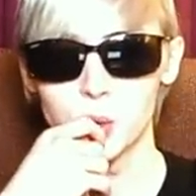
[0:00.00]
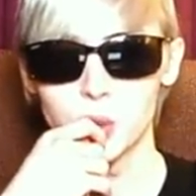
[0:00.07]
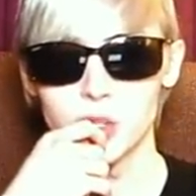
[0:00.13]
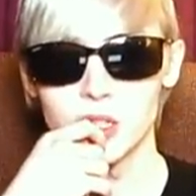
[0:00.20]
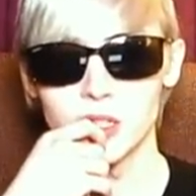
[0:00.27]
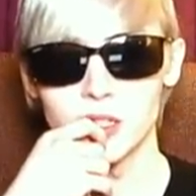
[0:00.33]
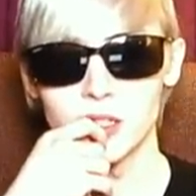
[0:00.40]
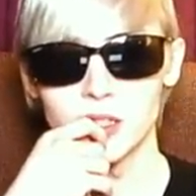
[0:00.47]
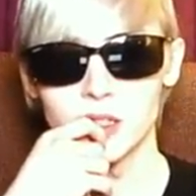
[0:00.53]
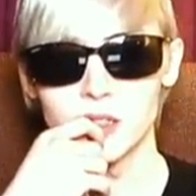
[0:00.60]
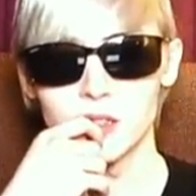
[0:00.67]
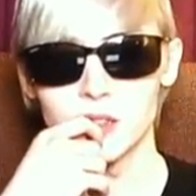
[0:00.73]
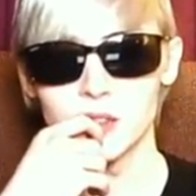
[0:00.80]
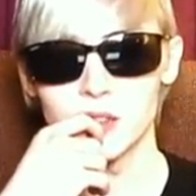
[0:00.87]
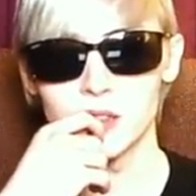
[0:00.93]

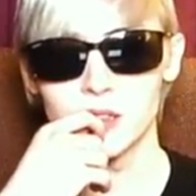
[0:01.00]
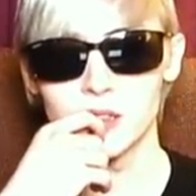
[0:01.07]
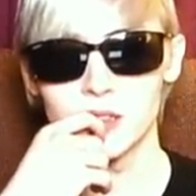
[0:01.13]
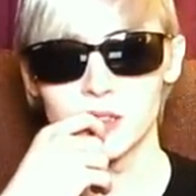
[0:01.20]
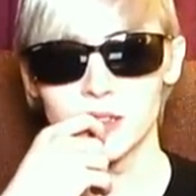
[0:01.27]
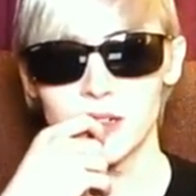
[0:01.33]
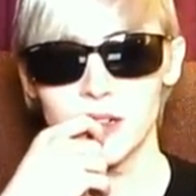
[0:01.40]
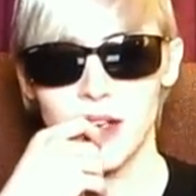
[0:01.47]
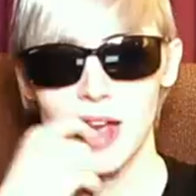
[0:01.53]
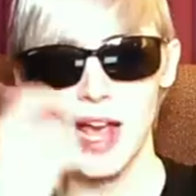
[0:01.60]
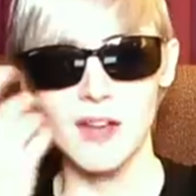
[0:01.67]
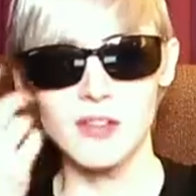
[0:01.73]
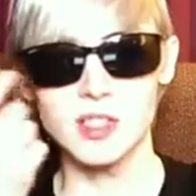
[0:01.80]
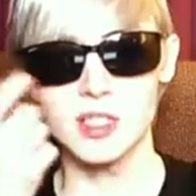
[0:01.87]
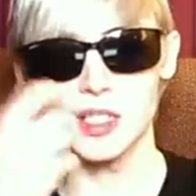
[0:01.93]
we
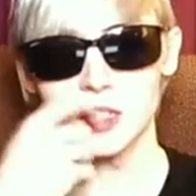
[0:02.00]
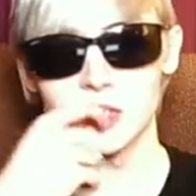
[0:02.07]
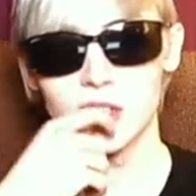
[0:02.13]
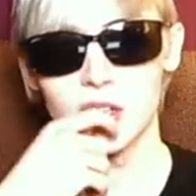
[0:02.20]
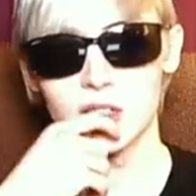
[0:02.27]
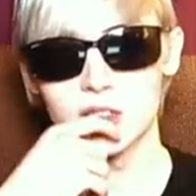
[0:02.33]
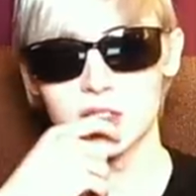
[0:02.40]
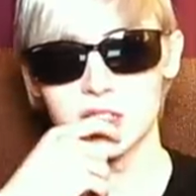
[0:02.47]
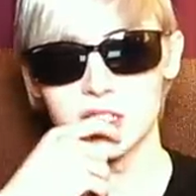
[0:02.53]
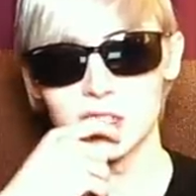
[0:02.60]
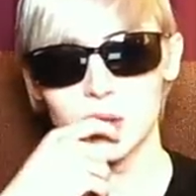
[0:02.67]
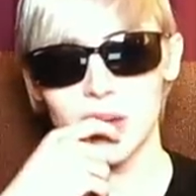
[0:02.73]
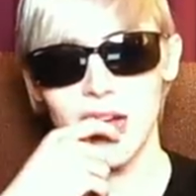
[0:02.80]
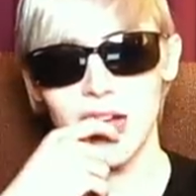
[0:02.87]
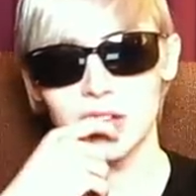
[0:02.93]
have the technology
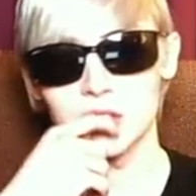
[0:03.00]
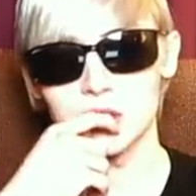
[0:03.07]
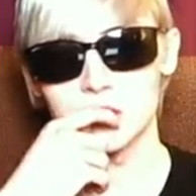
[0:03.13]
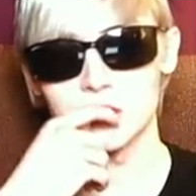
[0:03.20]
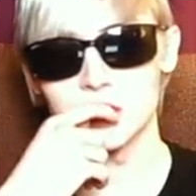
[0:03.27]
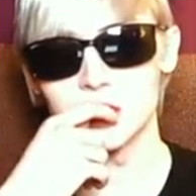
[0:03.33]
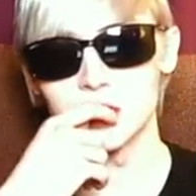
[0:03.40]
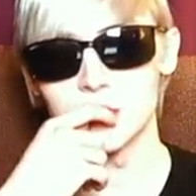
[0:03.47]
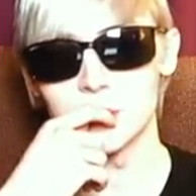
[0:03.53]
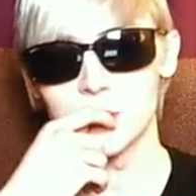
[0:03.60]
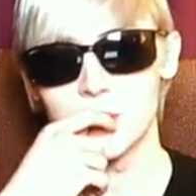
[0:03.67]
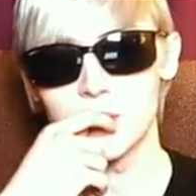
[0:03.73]
to actually